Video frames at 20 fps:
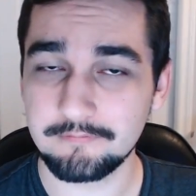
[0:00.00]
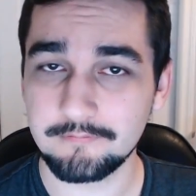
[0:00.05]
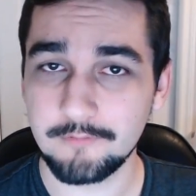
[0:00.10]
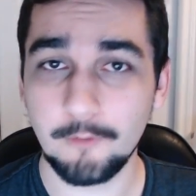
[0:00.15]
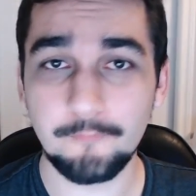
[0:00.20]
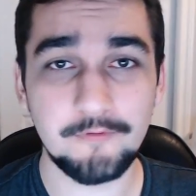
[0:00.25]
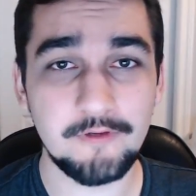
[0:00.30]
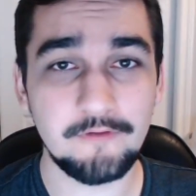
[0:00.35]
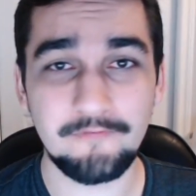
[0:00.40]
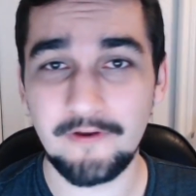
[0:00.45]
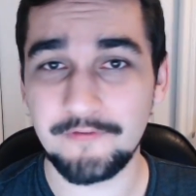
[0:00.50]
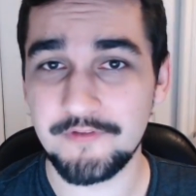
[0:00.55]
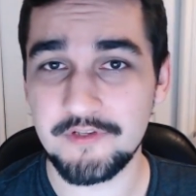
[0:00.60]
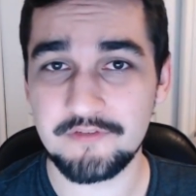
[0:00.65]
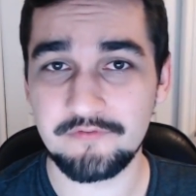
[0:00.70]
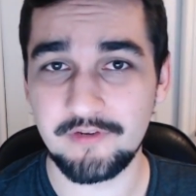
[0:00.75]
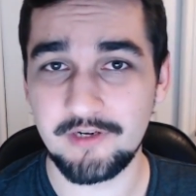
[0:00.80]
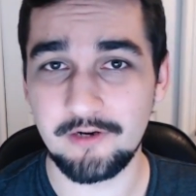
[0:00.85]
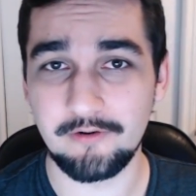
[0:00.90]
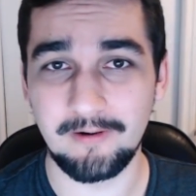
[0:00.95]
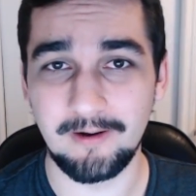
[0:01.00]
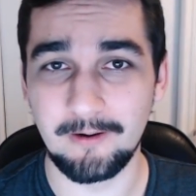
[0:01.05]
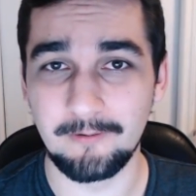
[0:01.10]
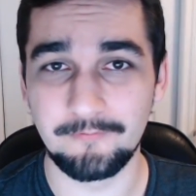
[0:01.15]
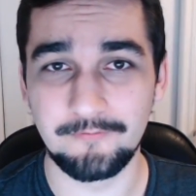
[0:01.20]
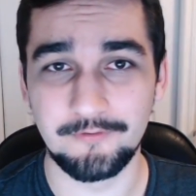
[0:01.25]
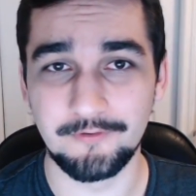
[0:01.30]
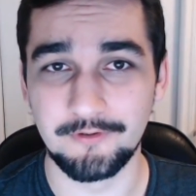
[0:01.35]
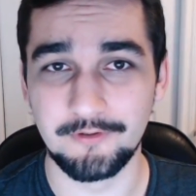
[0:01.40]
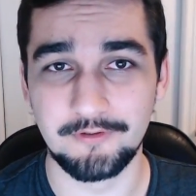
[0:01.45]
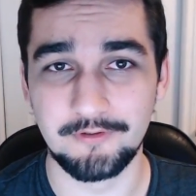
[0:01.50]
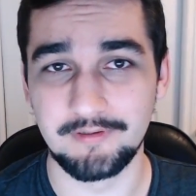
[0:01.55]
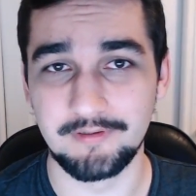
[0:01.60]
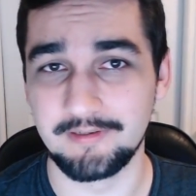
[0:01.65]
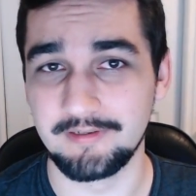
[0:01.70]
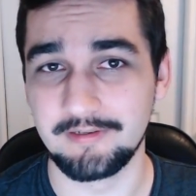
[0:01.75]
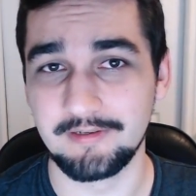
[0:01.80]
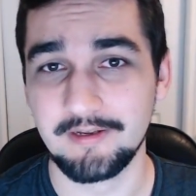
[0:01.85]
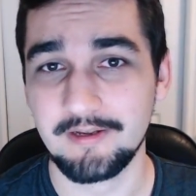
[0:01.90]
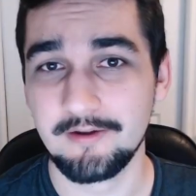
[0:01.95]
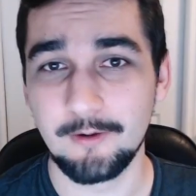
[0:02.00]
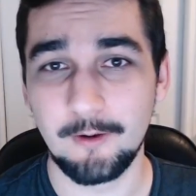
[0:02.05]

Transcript: Hopefully you found this video helpful and